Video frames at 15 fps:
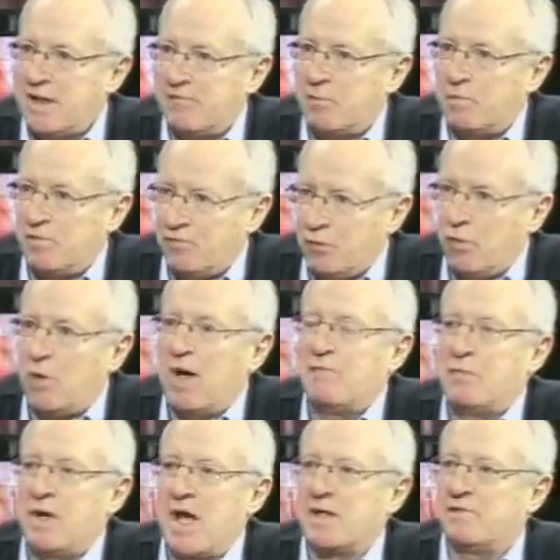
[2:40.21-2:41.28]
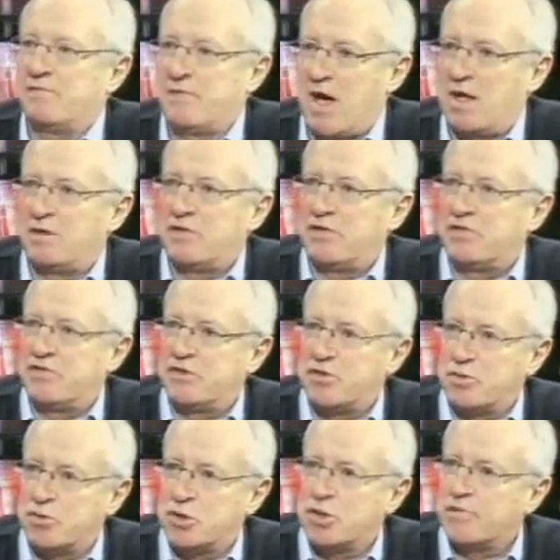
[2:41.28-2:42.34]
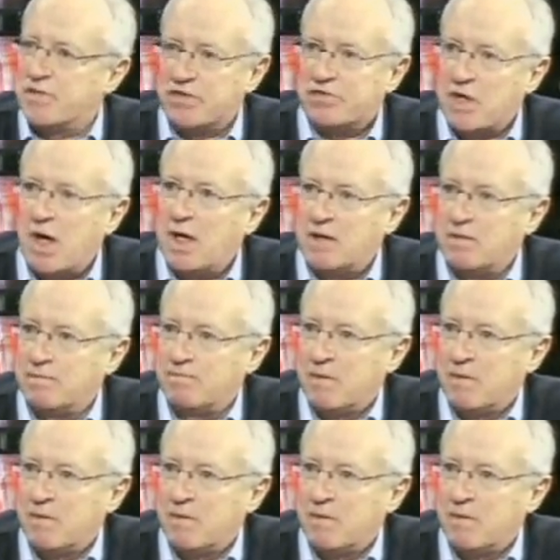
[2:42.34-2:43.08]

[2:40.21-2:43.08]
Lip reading: Never before have we had a violent institution of this kind.